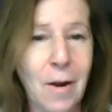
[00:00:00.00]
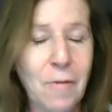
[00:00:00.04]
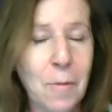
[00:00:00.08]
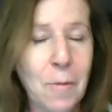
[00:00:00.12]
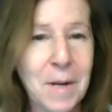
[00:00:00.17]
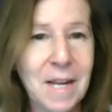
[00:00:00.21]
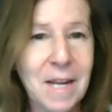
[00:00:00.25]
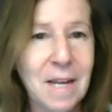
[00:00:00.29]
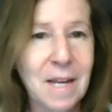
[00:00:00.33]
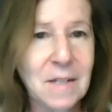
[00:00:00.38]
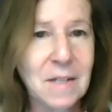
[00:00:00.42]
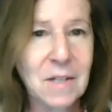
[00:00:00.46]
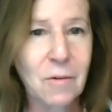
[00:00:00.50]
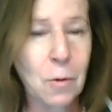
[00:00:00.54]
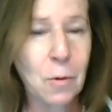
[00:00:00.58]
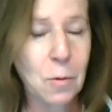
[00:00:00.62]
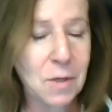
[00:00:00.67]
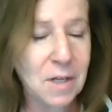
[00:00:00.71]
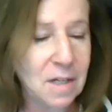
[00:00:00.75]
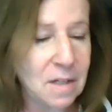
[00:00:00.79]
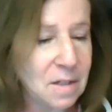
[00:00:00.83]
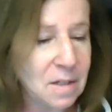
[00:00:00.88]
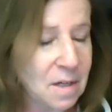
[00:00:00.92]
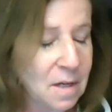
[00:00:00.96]
everybody has their
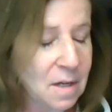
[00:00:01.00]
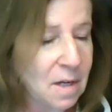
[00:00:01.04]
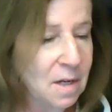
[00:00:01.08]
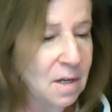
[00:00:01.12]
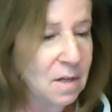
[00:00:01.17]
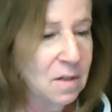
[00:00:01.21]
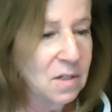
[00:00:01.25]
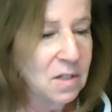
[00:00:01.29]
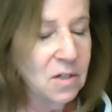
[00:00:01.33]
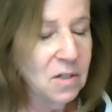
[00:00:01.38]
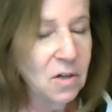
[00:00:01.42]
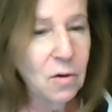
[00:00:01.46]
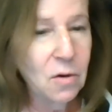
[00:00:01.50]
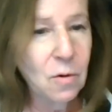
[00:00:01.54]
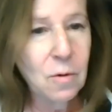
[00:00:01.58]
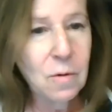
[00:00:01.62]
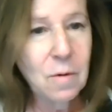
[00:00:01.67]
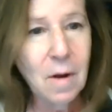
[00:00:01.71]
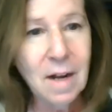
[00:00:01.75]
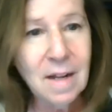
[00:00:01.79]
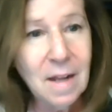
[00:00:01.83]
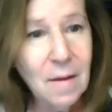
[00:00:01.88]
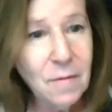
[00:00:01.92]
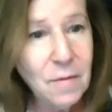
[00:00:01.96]
own needs.
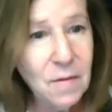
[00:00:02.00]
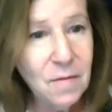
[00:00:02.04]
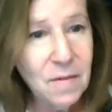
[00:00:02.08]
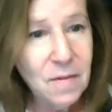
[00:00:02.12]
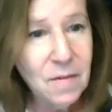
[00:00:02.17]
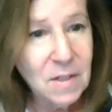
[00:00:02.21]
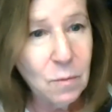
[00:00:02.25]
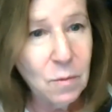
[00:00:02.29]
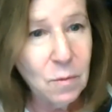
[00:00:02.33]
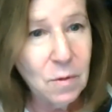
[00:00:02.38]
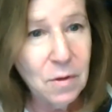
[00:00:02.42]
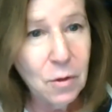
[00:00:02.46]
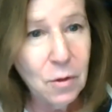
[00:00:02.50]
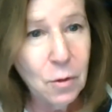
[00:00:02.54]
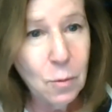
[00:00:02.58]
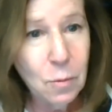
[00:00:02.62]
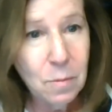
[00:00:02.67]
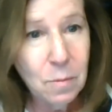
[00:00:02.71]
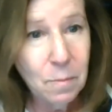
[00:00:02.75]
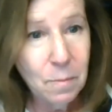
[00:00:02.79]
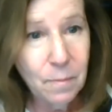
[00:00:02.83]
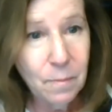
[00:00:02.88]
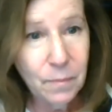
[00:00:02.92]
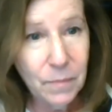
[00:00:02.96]
So I'd love to visit with you
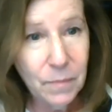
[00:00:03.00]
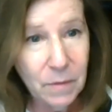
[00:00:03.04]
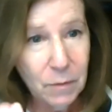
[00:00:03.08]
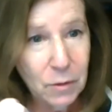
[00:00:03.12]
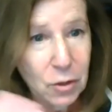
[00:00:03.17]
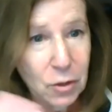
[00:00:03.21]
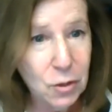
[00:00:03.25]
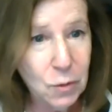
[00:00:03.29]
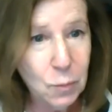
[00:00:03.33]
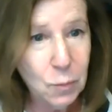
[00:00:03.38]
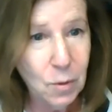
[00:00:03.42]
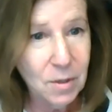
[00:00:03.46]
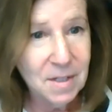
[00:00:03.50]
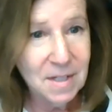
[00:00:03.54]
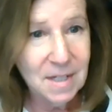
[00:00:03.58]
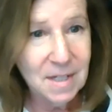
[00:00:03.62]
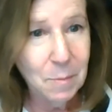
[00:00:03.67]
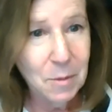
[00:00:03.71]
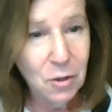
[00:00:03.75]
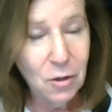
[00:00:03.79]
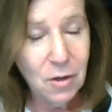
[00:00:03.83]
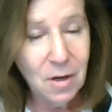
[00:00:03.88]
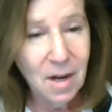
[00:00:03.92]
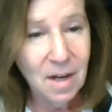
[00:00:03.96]
if you just want to
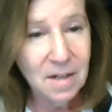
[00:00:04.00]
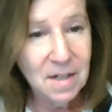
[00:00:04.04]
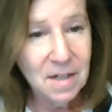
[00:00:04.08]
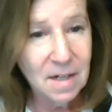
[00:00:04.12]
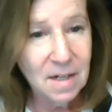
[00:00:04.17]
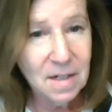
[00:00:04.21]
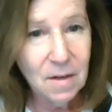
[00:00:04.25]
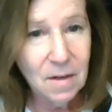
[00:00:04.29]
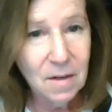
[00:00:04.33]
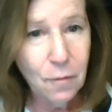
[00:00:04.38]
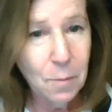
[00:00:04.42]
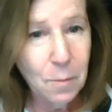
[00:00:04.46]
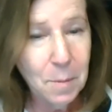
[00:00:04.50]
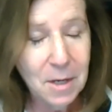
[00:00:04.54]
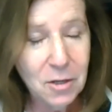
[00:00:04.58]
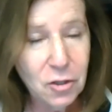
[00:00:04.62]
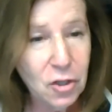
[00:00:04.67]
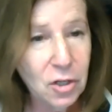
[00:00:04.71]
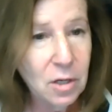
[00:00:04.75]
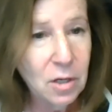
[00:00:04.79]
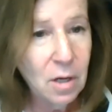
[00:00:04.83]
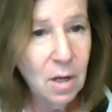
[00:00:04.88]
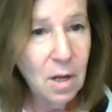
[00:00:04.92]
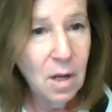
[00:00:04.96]
send me your contact
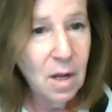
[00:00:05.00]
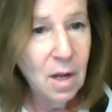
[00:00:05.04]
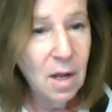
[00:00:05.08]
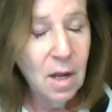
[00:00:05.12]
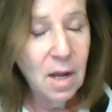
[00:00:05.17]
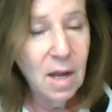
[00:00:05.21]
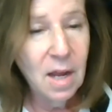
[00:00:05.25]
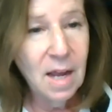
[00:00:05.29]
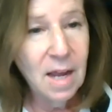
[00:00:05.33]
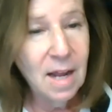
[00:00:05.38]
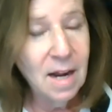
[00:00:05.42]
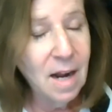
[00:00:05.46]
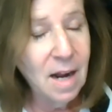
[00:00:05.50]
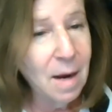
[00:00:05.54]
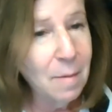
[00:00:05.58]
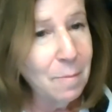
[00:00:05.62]
information. And